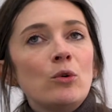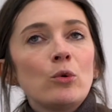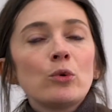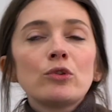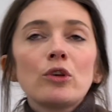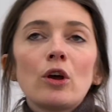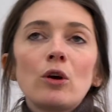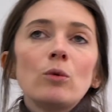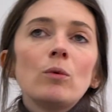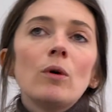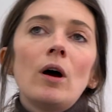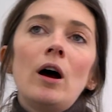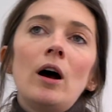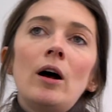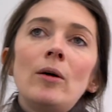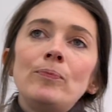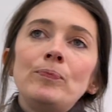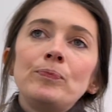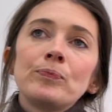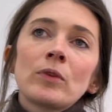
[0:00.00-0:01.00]
also,
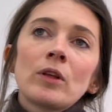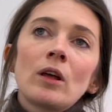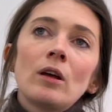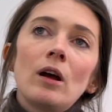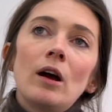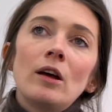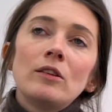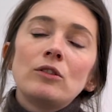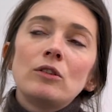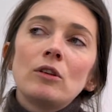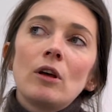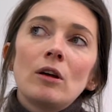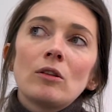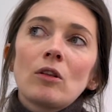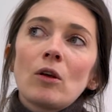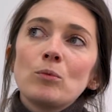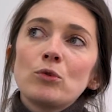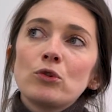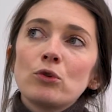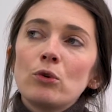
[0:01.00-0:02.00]
as
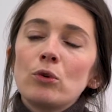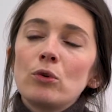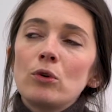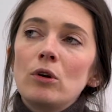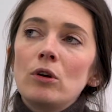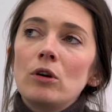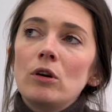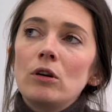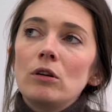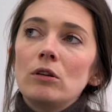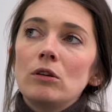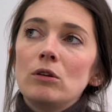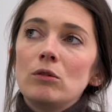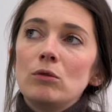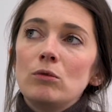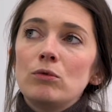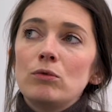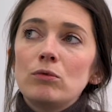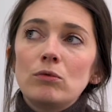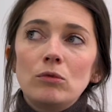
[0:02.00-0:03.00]
I'm sure
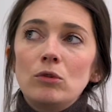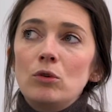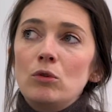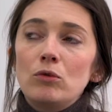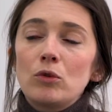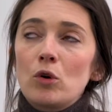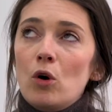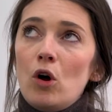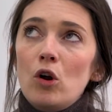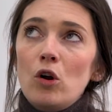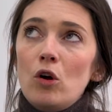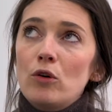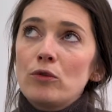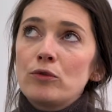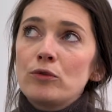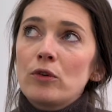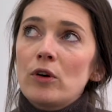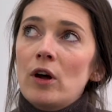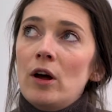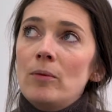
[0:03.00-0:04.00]
you've got a
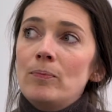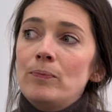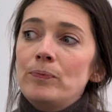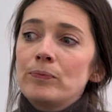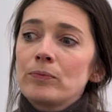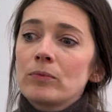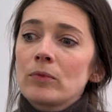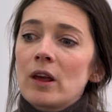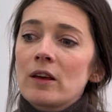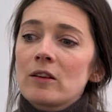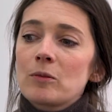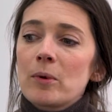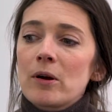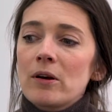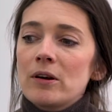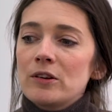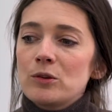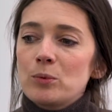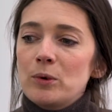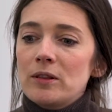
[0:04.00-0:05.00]
lot of
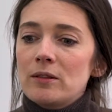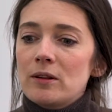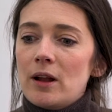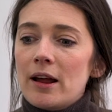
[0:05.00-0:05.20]
experience with,